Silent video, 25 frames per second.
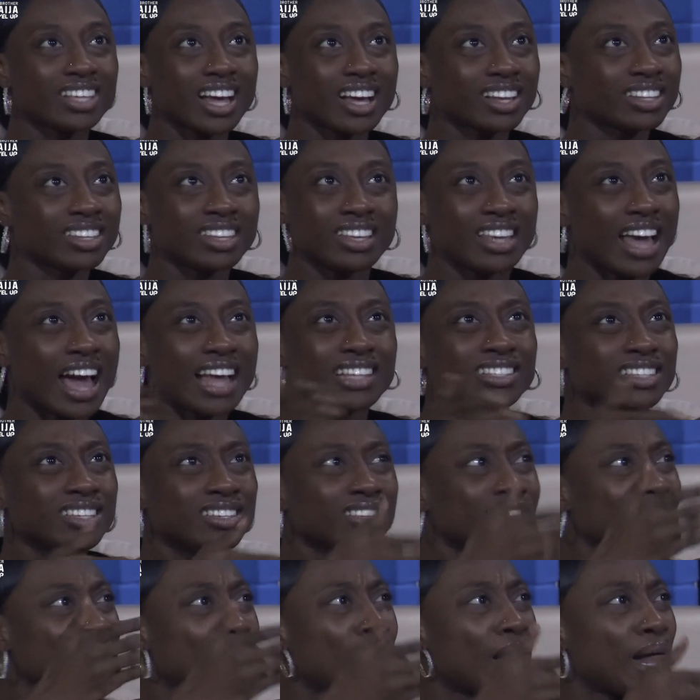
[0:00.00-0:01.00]
Exactly. I
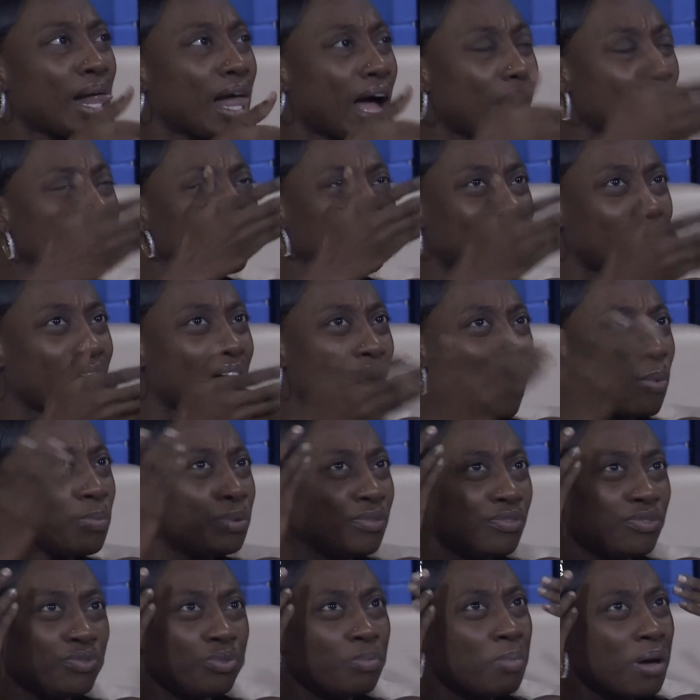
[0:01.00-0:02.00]
think I
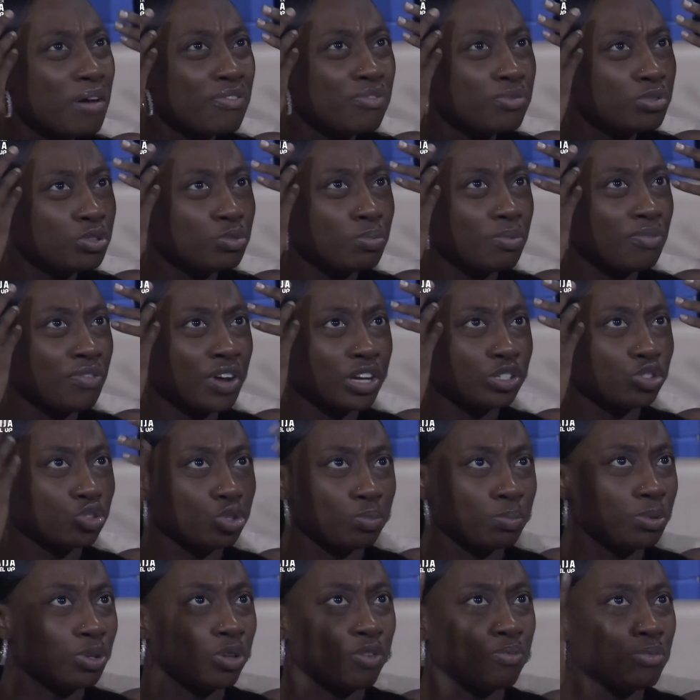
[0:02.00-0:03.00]
would be very
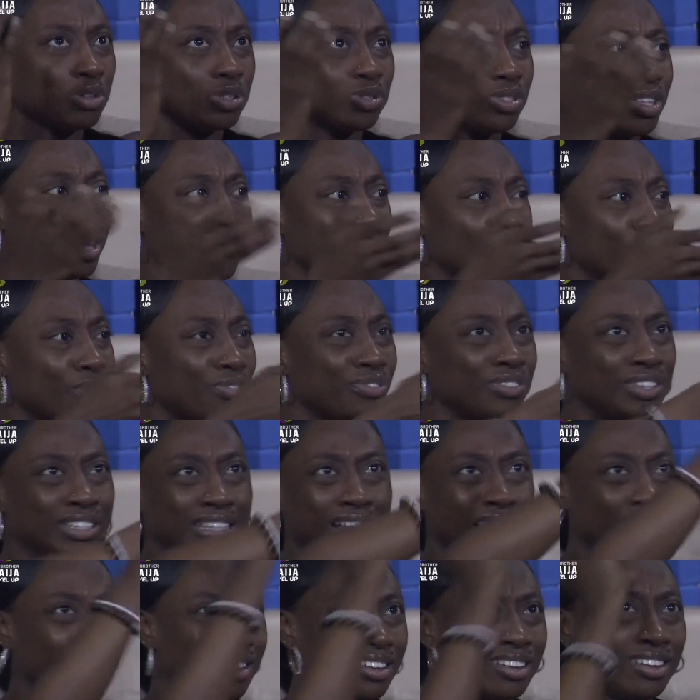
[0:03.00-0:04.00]
stupid of me to take off
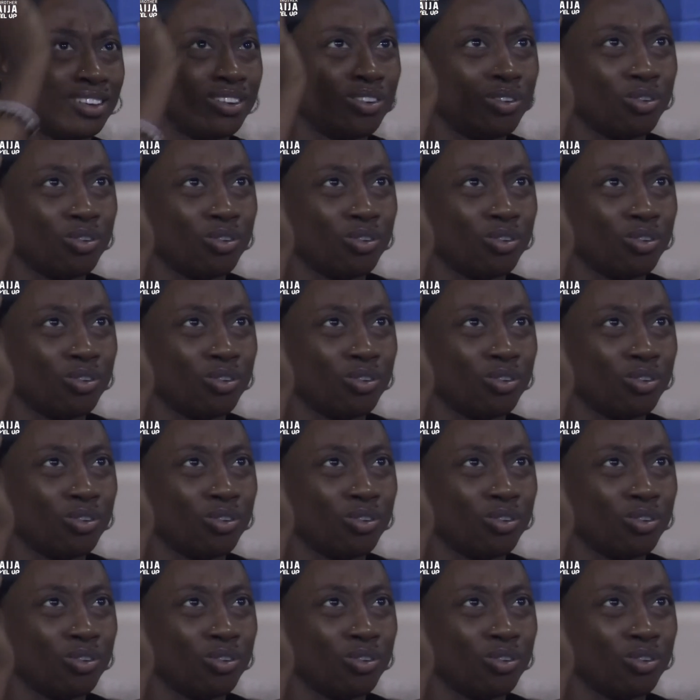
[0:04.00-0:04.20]
Ina.